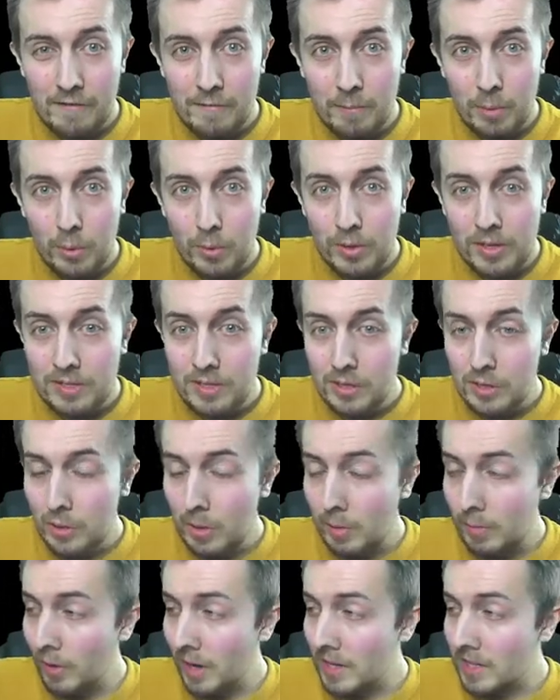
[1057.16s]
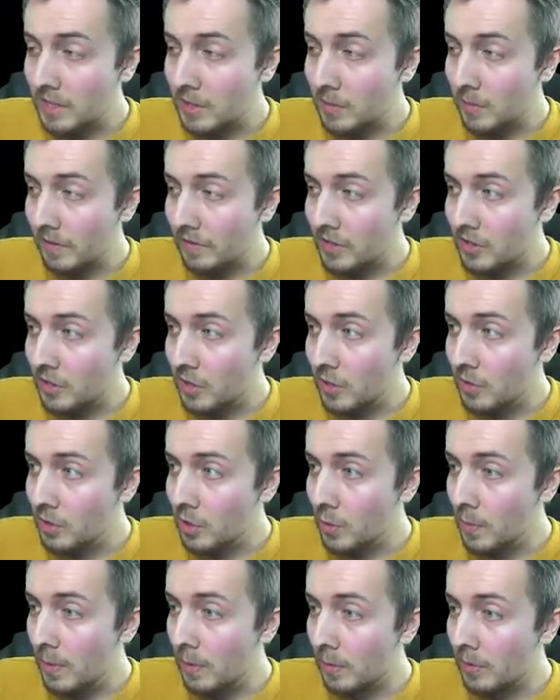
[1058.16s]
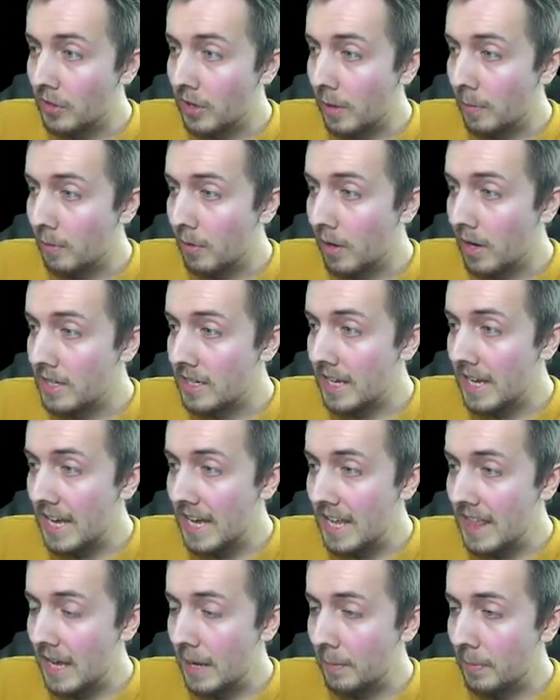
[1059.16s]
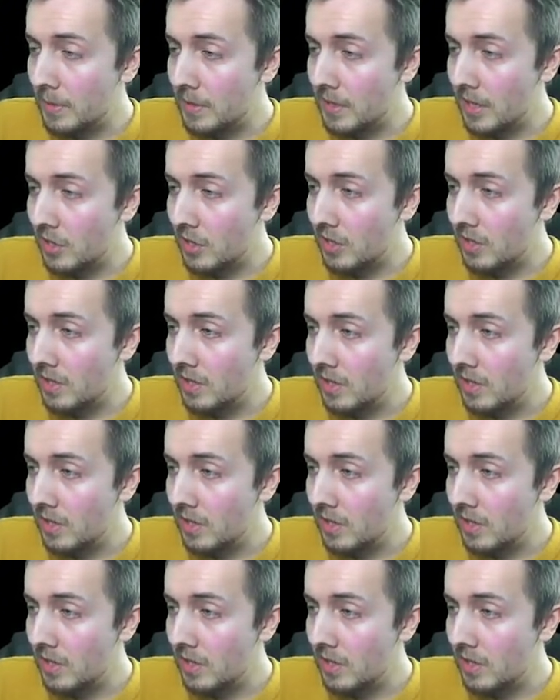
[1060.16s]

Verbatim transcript: points to upgrade, so we'll have to choose who we want to upgrade in that position.